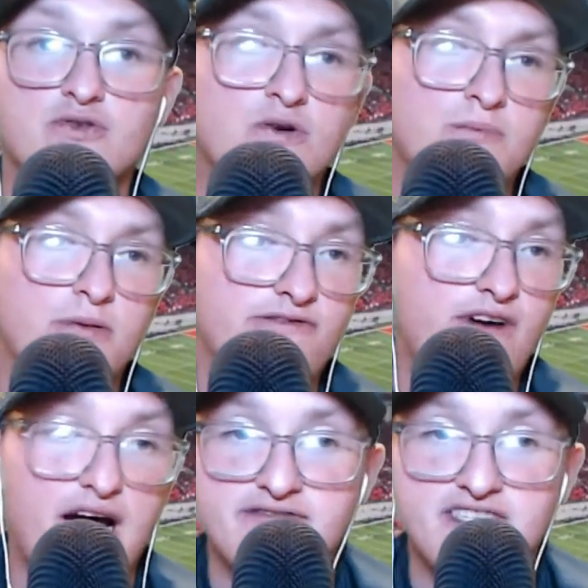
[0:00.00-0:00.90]
group of
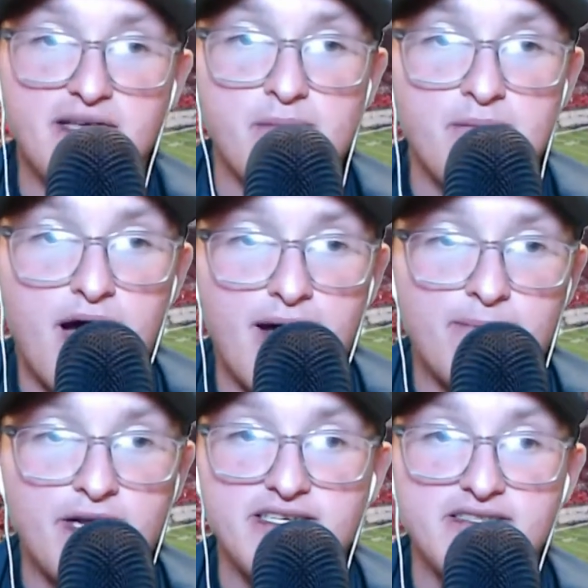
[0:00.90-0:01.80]
5 team, in my
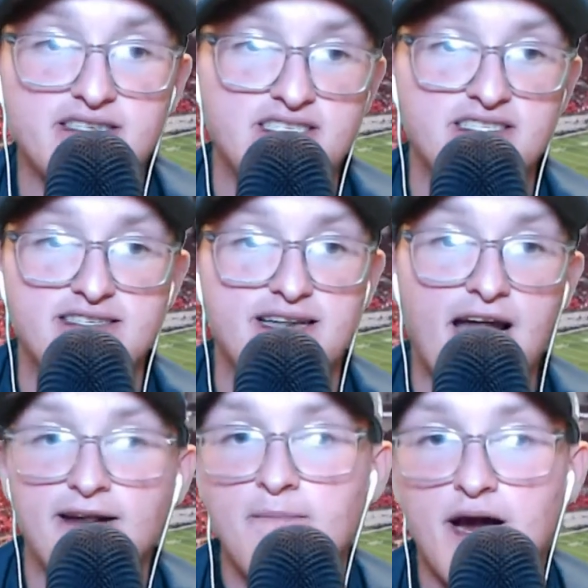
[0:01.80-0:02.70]
opinion, the
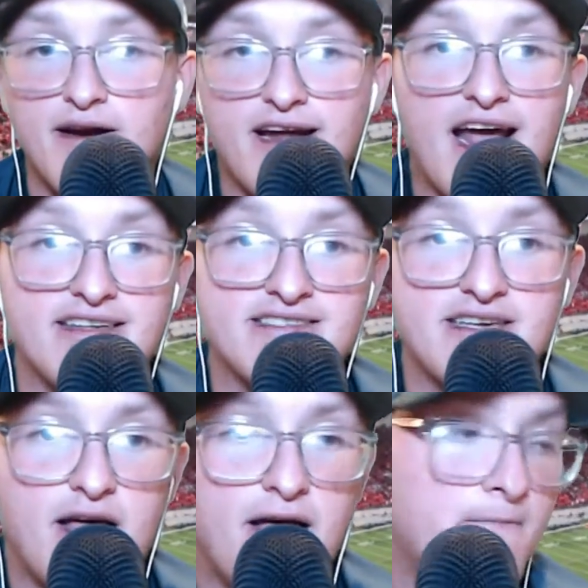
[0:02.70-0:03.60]
Cincinnati
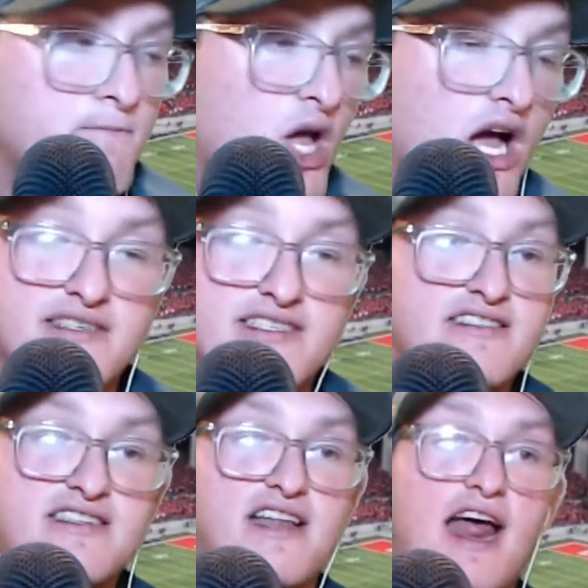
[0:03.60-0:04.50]
Bearcats.
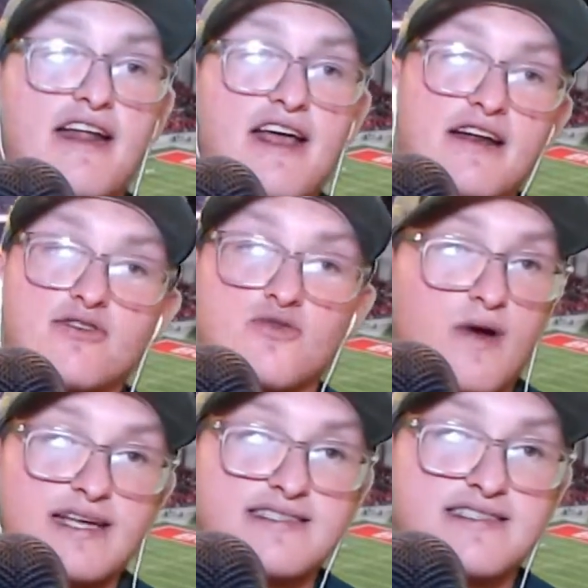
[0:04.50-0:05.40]
Cincinnati had
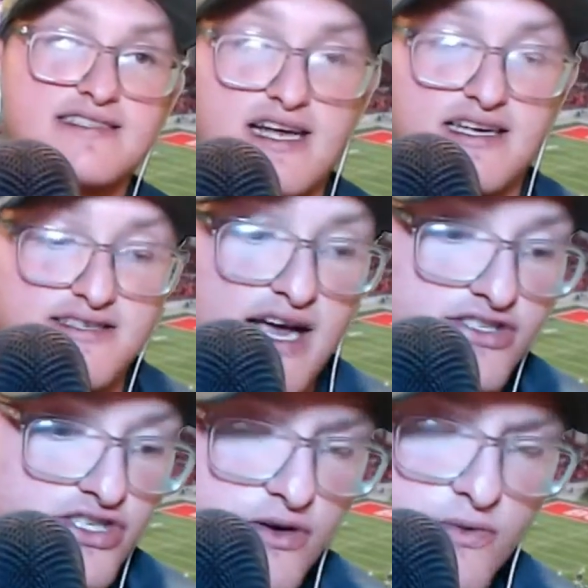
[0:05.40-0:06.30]
great success
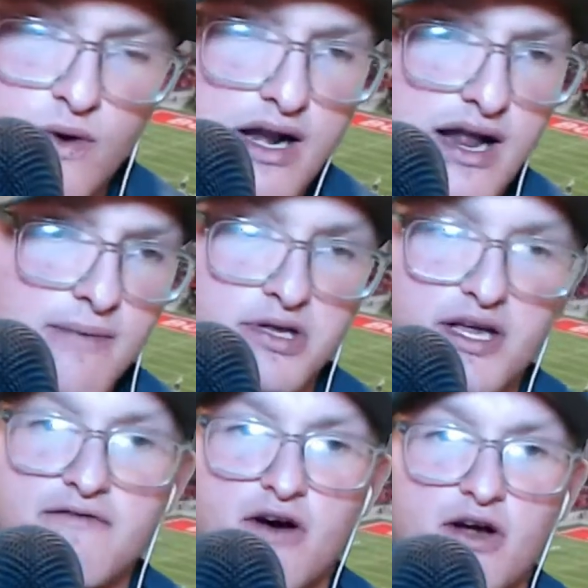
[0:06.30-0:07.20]
last year when, I
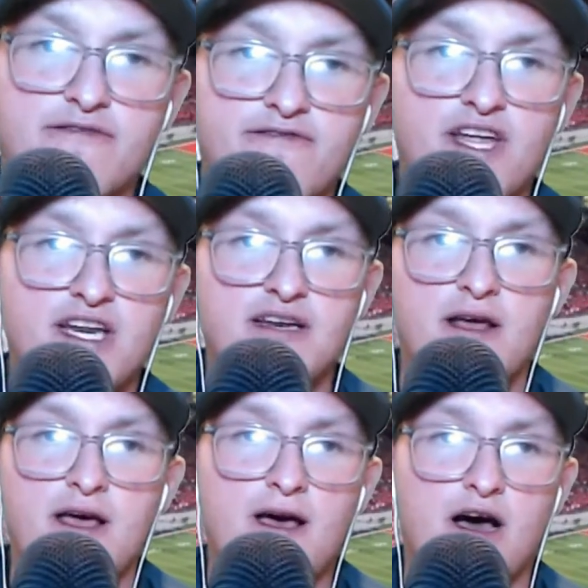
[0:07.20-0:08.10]
believe, undefeated.
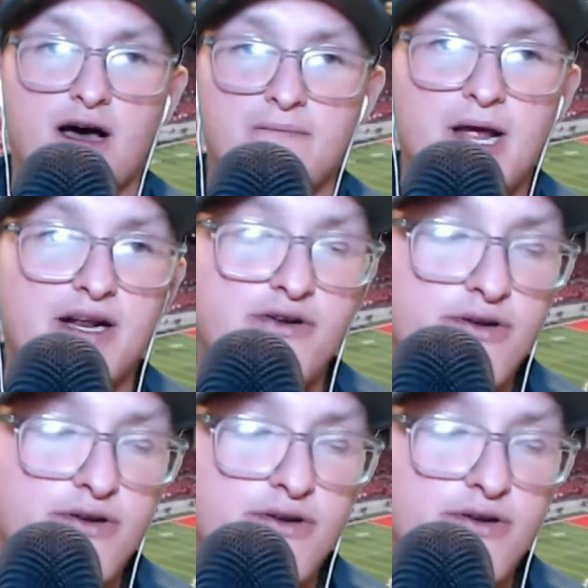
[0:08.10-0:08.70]
Made a New